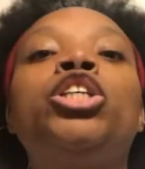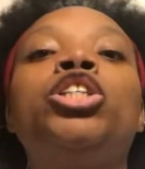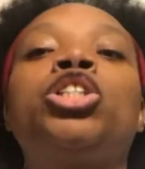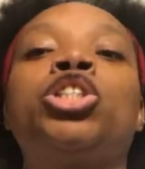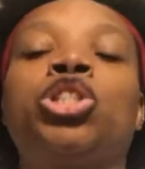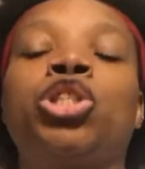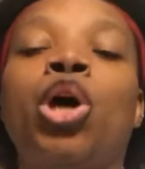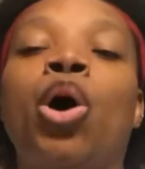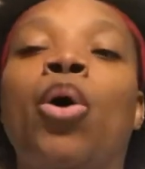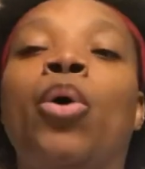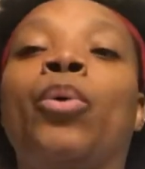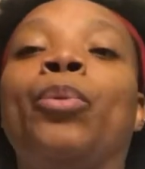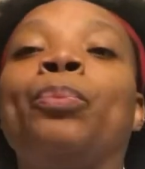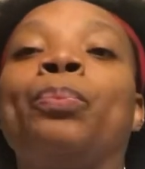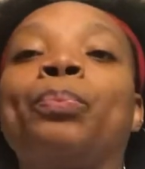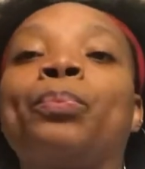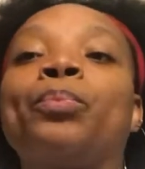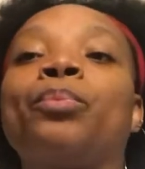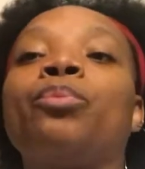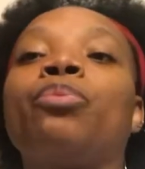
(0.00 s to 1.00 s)
So
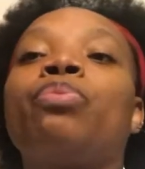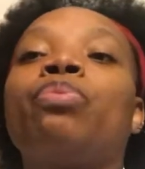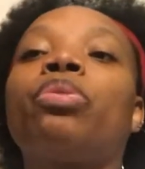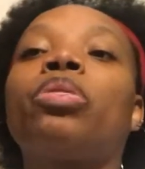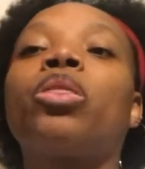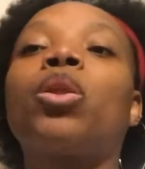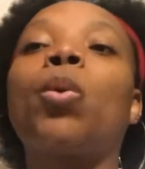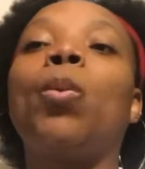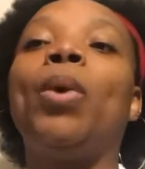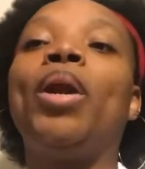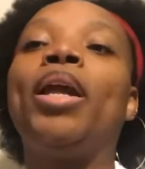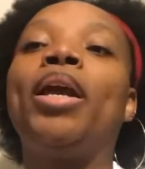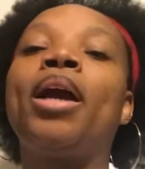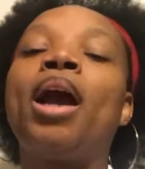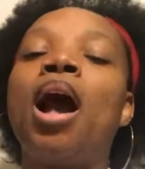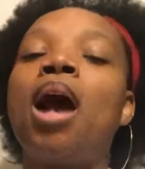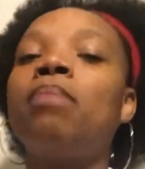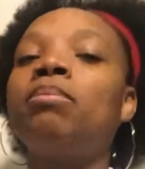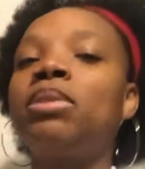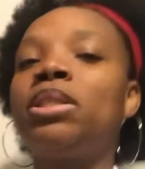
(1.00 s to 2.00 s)
when it
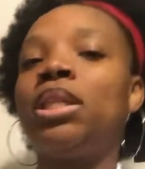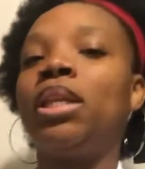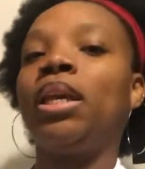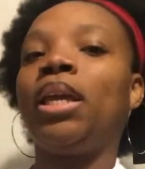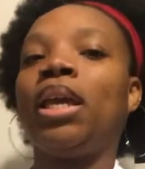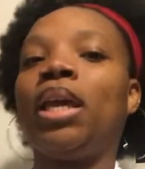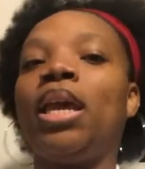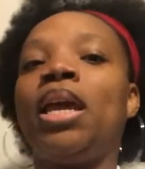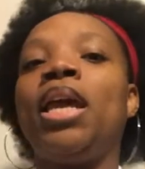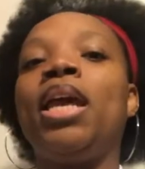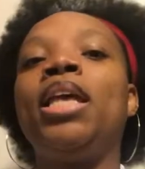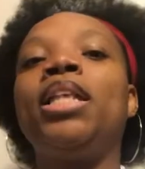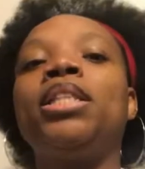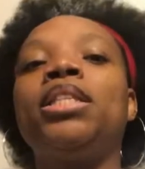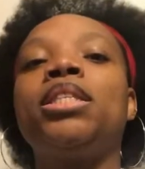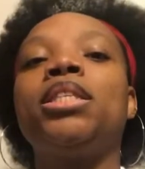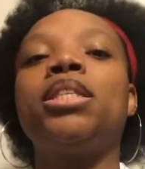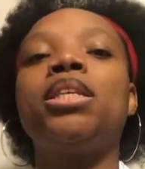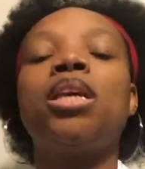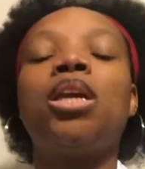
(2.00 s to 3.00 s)
comes to
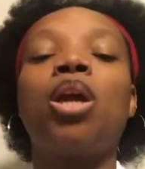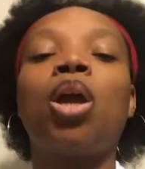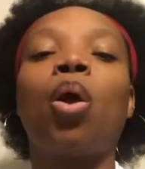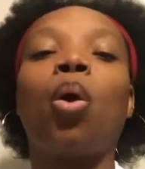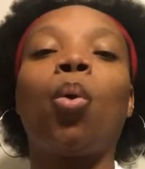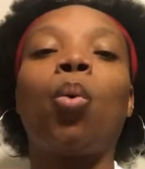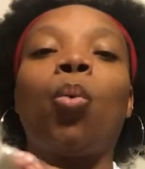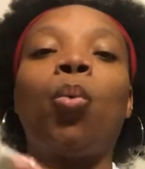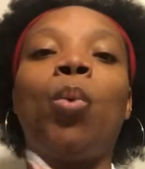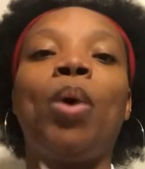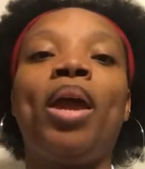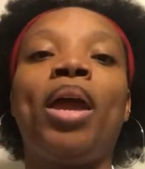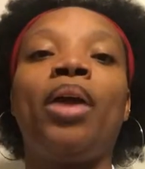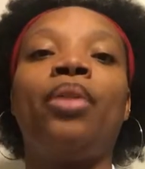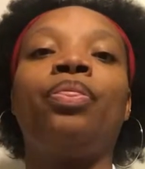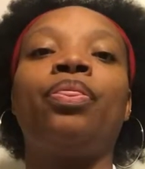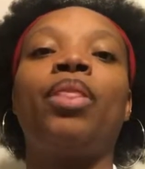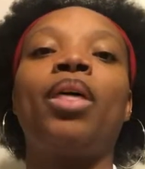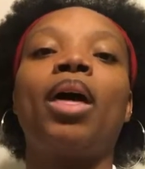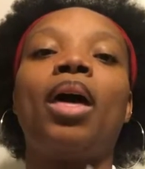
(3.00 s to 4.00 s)
kids
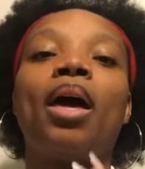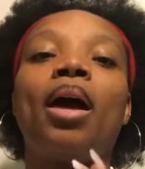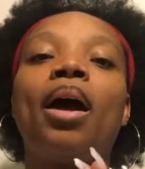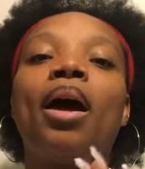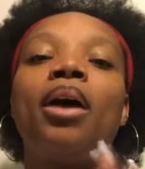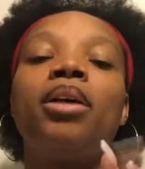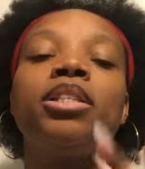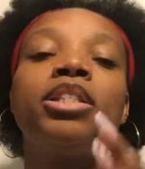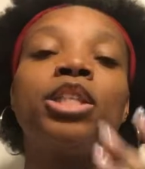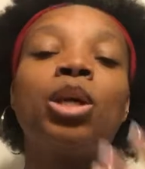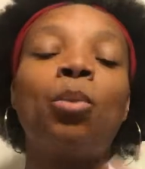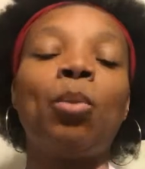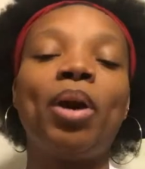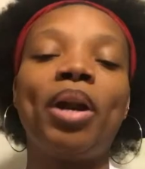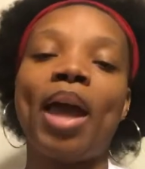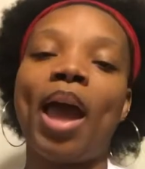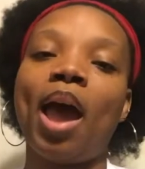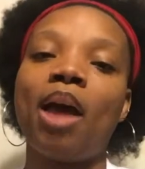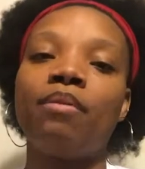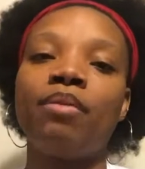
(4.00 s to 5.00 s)
with
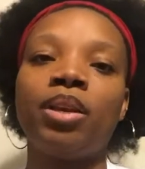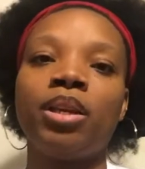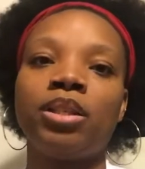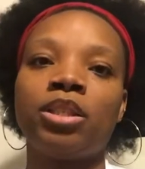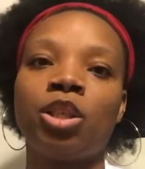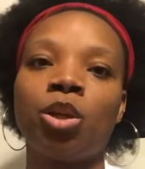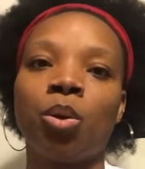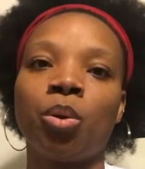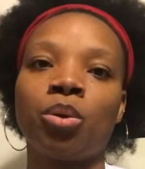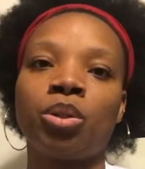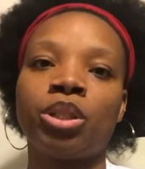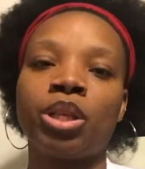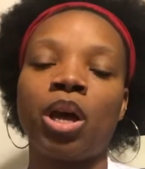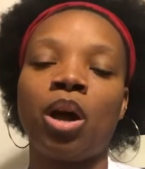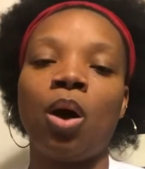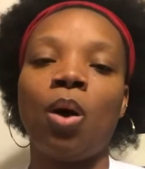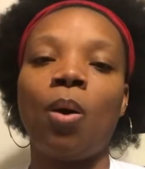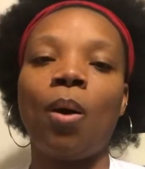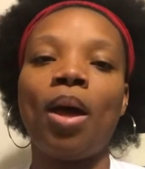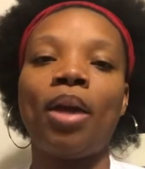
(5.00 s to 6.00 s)
someone having sickle
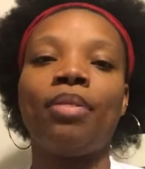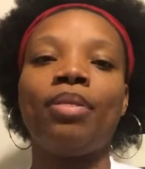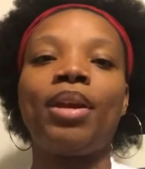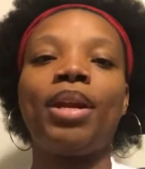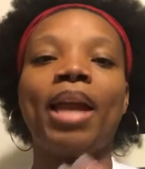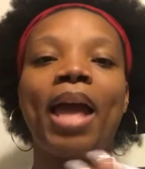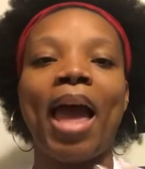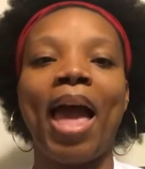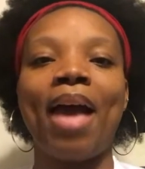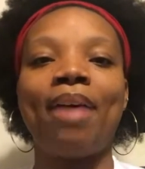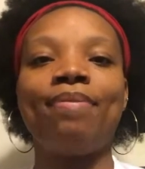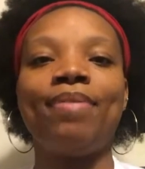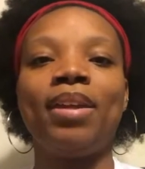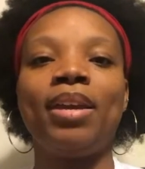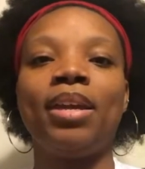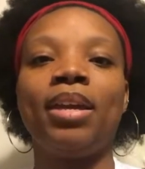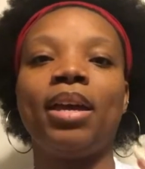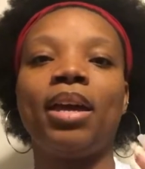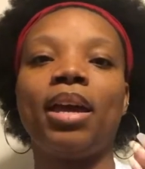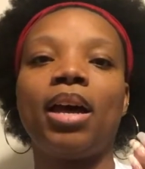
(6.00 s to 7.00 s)
cell and then
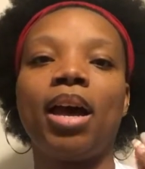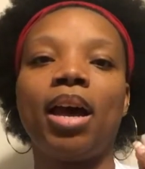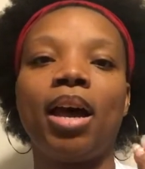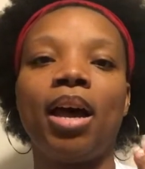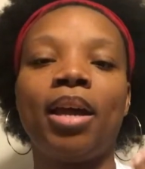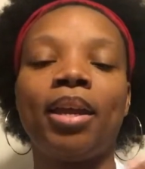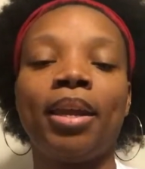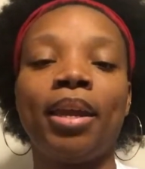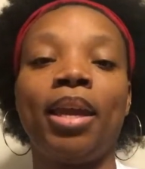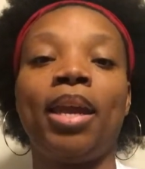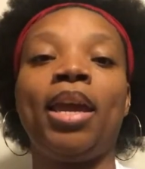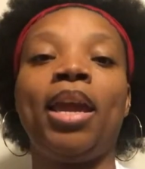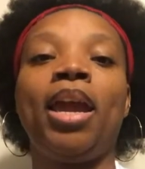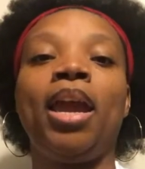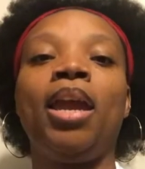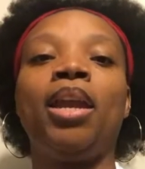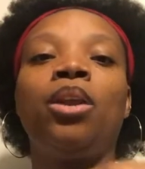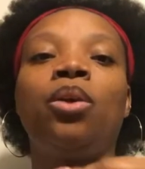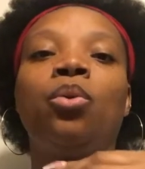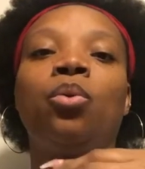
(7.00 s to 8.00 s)
having a
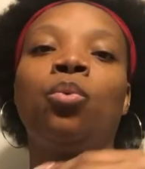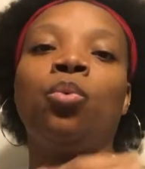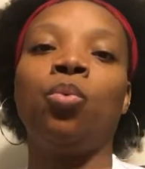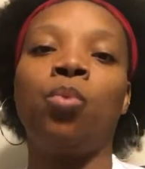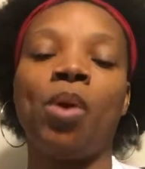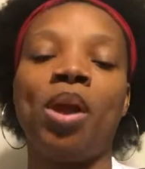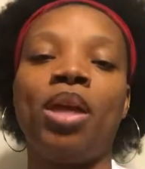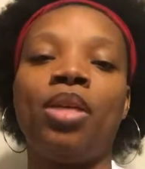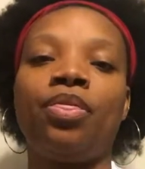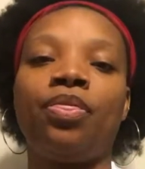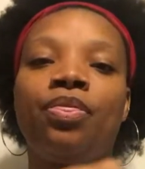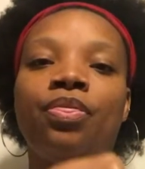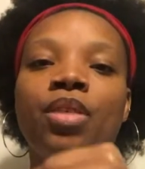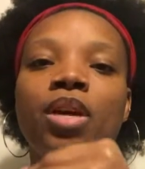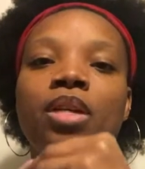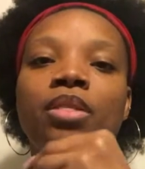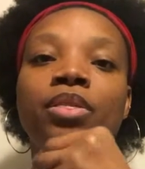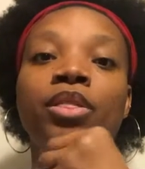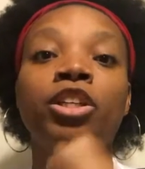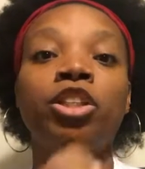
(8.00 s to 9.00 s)
kid with
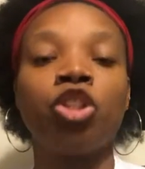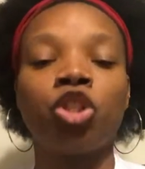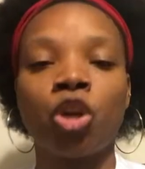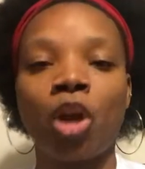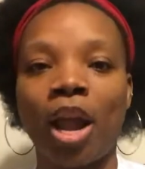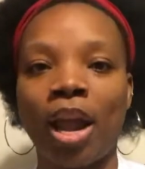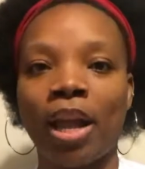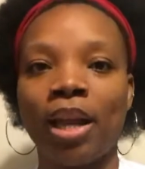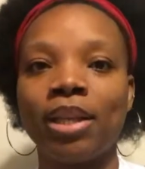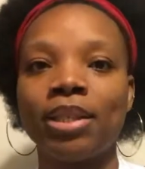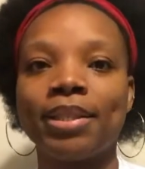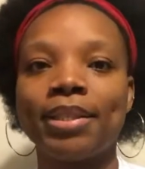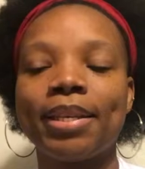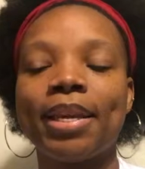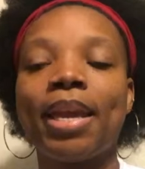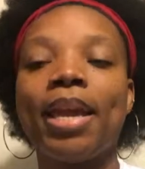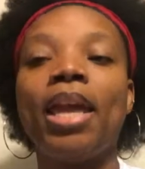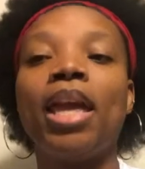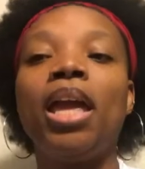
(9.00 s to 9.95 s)
the trait,